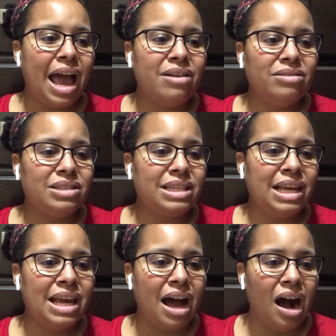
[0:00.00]
I don't
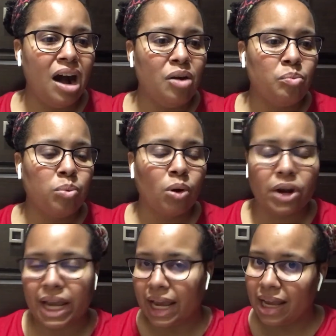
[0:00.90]
see
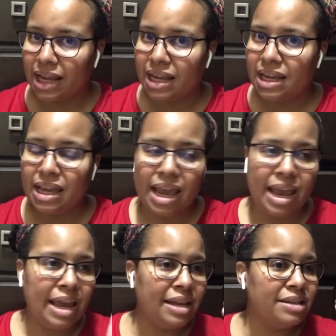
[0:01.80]
working
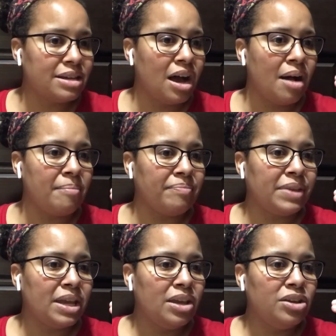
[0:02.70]
and,
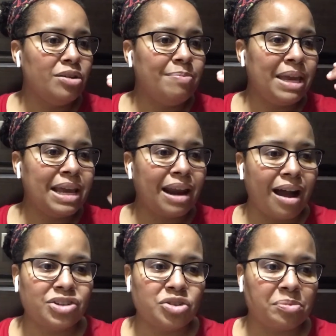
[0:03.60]
being an
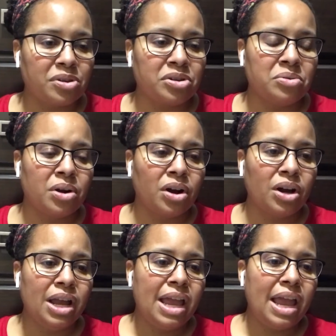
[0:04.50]
entrepreneur
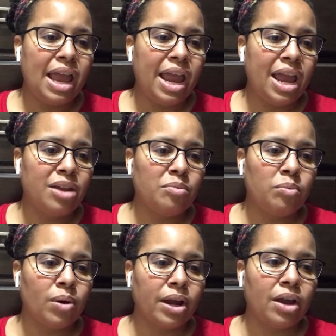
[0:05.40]
and
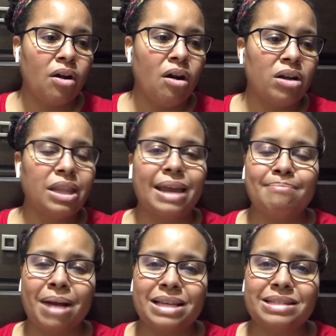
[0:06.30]
working on like
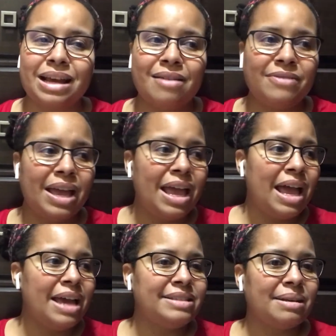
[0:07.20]
my stuff
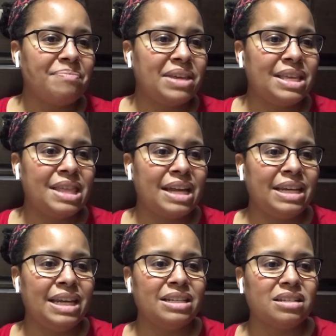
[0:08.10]
as something that
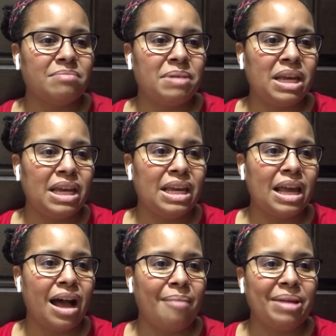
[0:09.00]
needs to be,
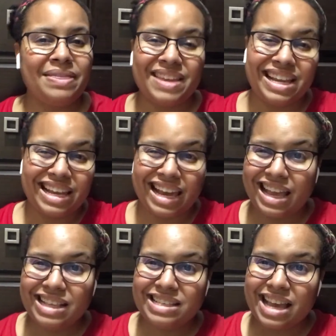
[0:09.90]
and then
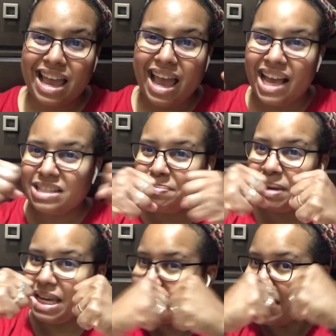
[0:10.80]
kids as
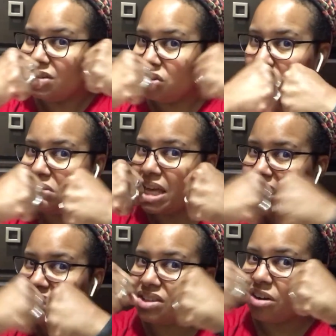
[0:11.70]
being like two
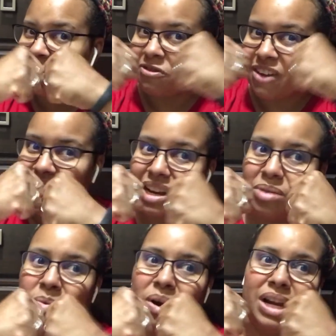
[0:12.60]
things that are
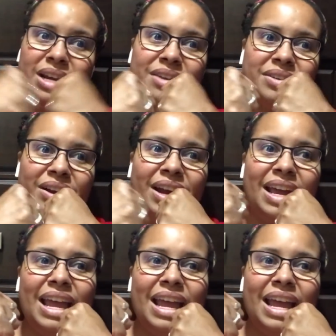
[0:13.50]
fighting one another.